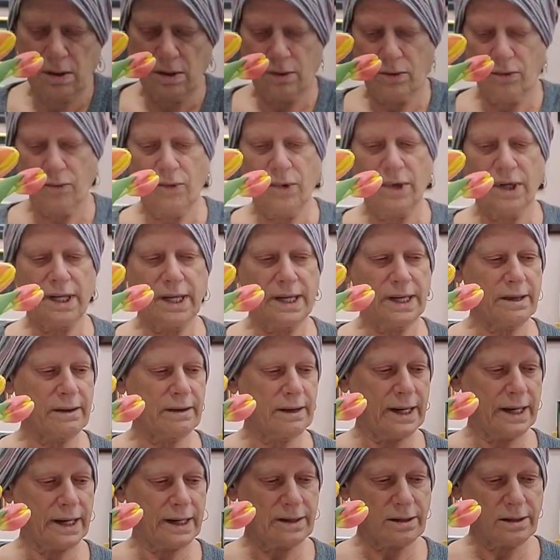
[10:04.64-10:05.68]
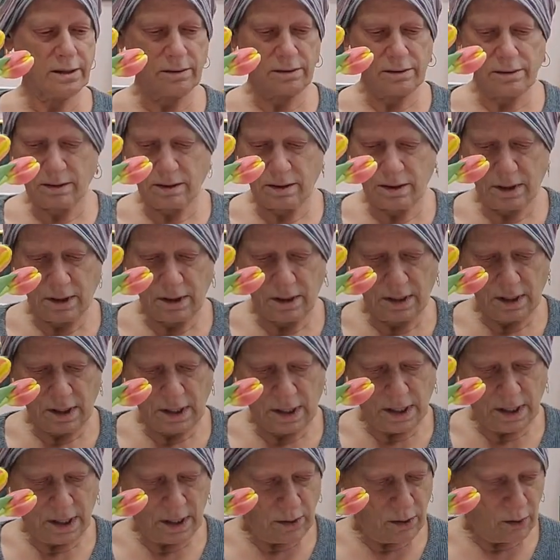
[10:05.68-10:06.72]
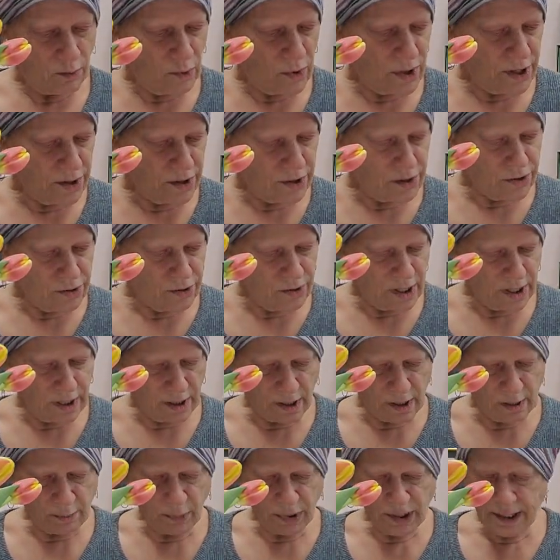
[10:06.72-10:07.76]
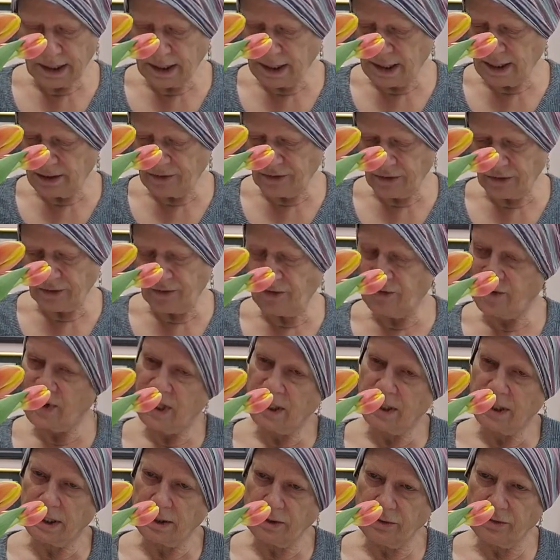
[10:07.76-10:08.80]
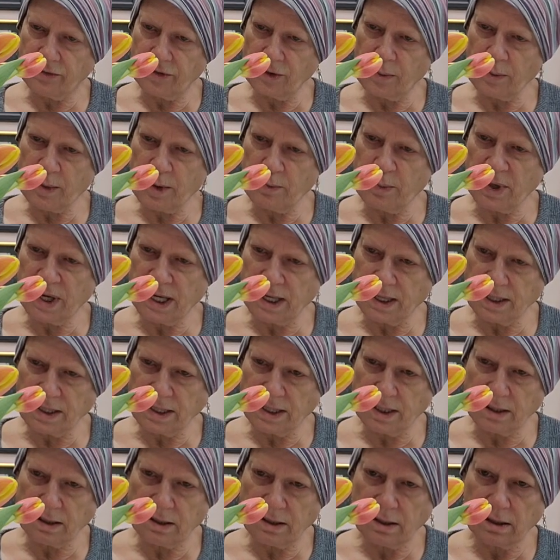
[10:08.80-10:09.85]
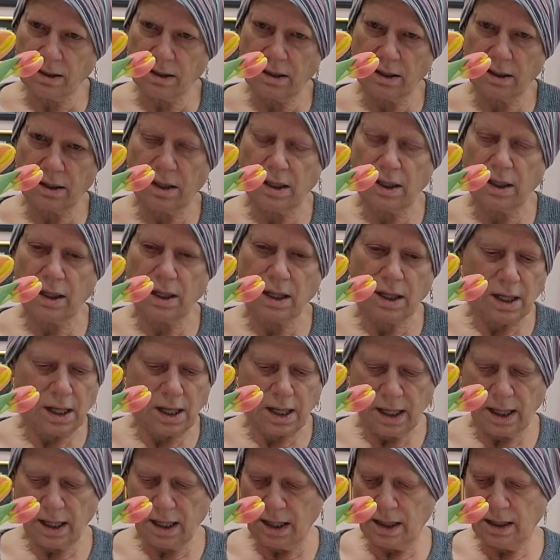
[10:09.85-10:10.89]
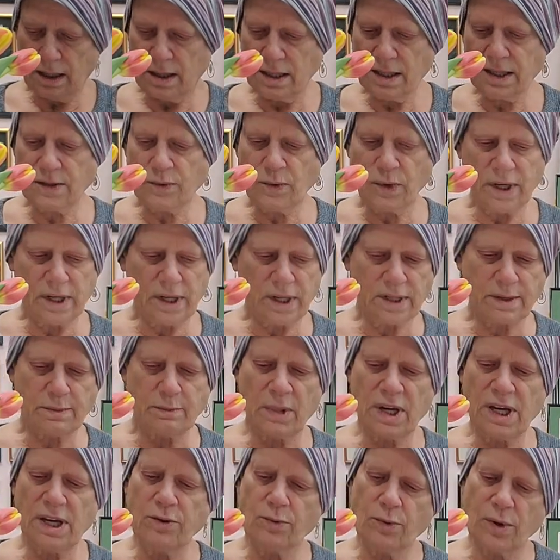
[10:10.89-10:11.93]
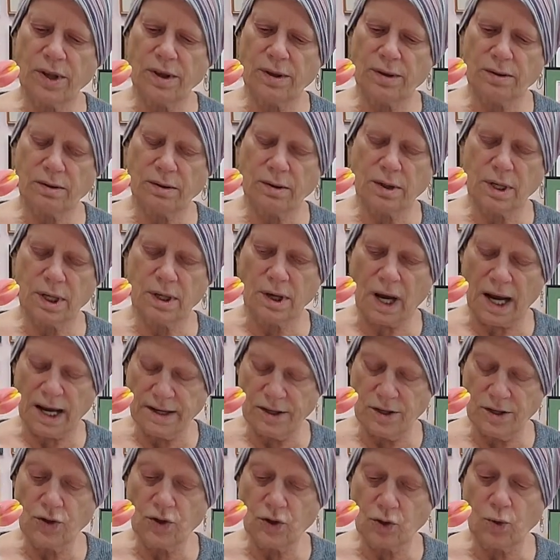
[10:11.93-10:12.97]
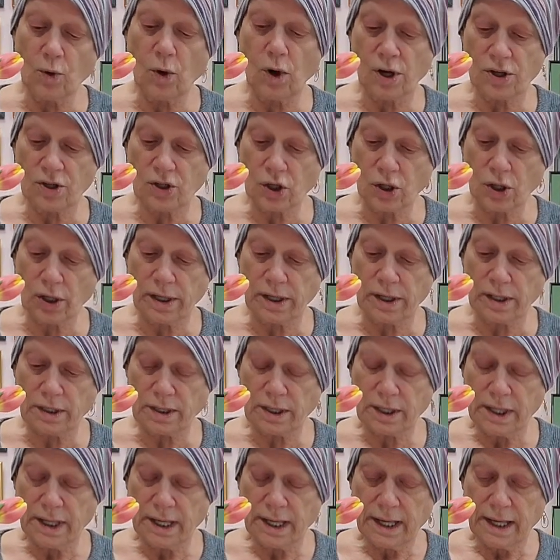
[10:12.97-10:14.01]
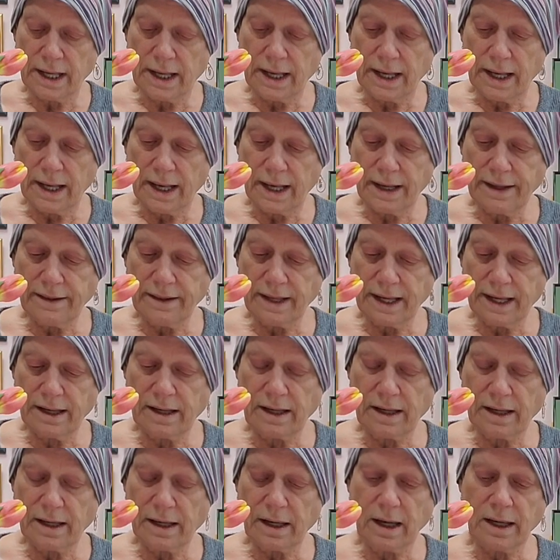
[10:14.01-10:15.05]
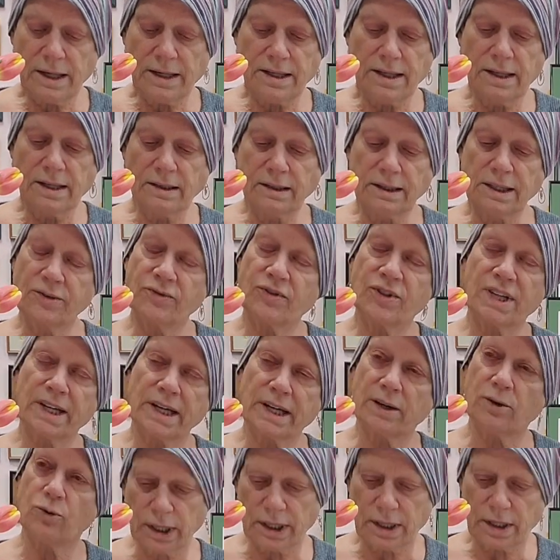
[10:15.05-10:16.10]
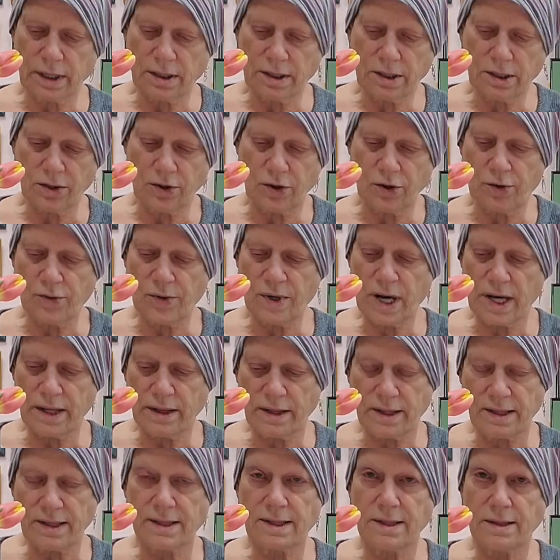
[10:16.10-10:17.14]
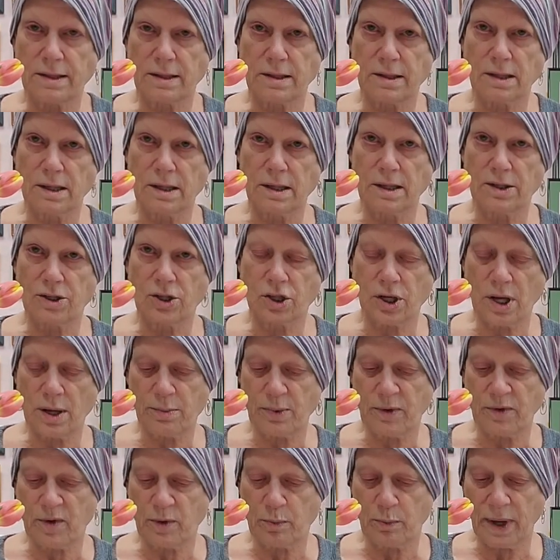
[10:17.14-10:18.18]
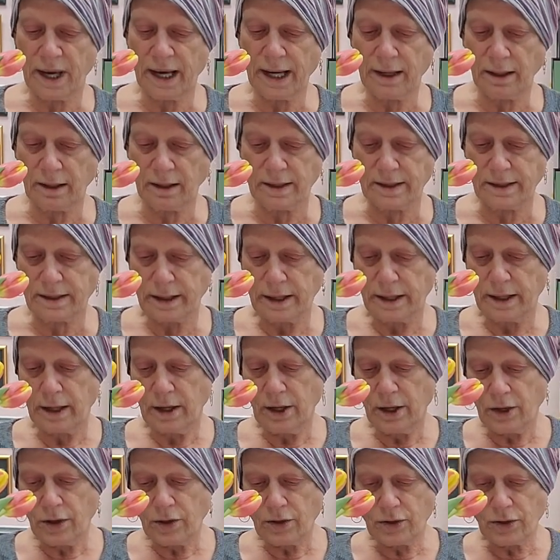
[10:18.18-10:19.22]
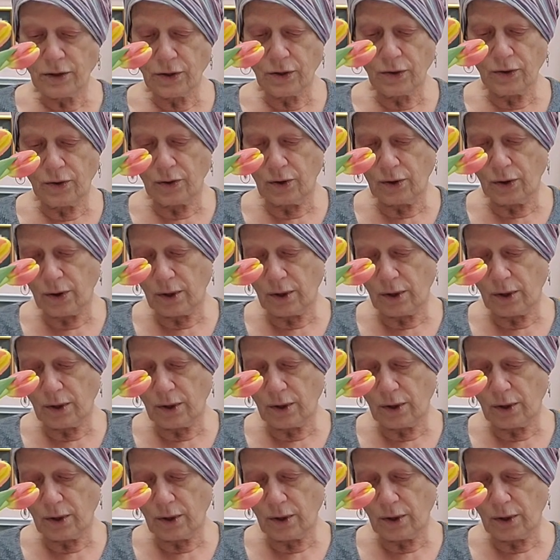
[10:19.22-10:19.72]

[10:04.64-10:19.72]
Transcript: one like that, where you get a completely different feeling from the painting. In this one, it's made with, I used gouache on it, and then I did a lifting out to create the shape of the petals. So